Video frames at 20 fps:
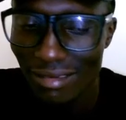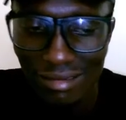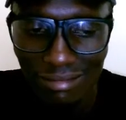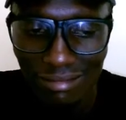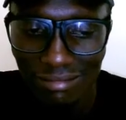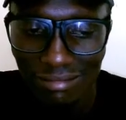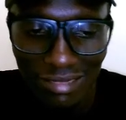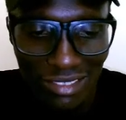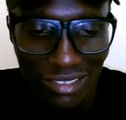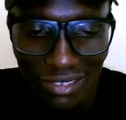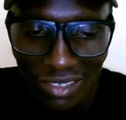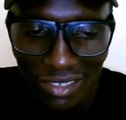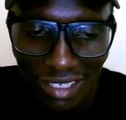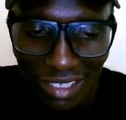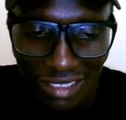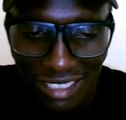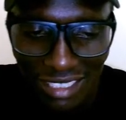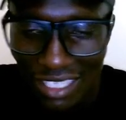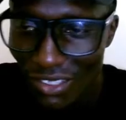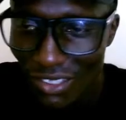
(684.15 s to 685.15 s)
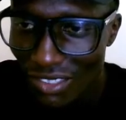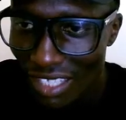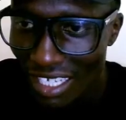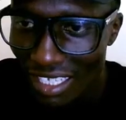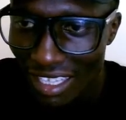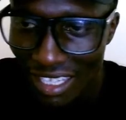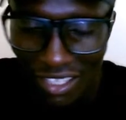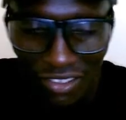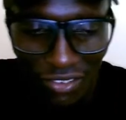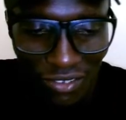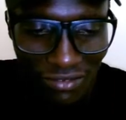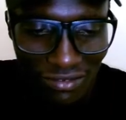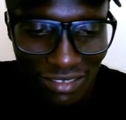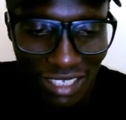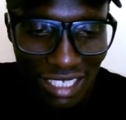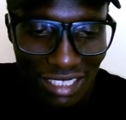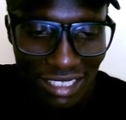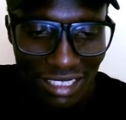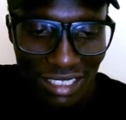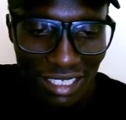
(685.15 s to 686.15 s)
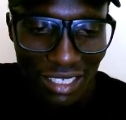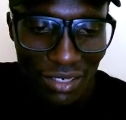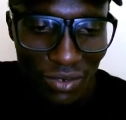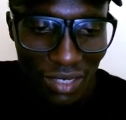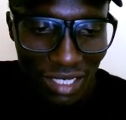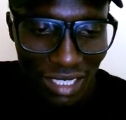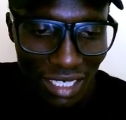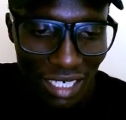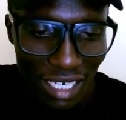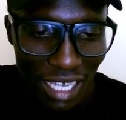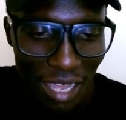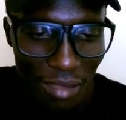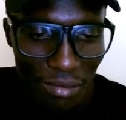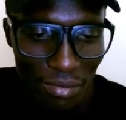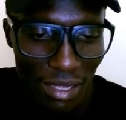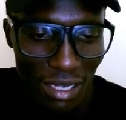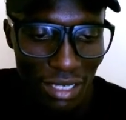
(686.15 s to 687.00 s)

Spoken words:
So I think you've just seen what happened.